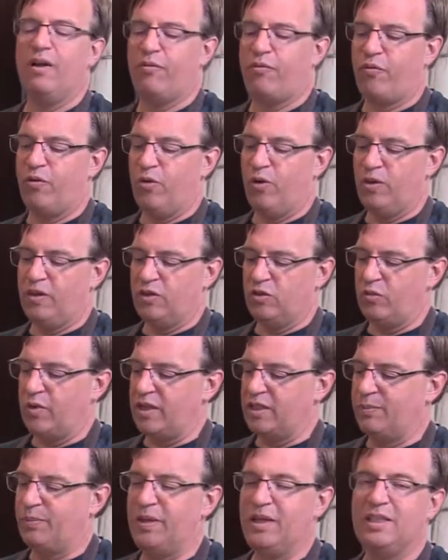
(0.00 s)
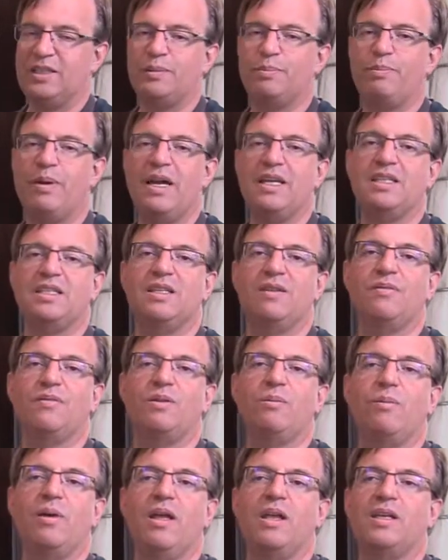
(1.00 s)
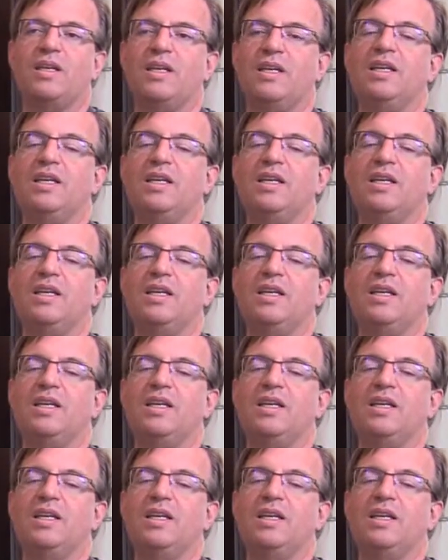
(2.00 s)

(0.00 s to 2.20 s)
For this recipe, it's best if the milk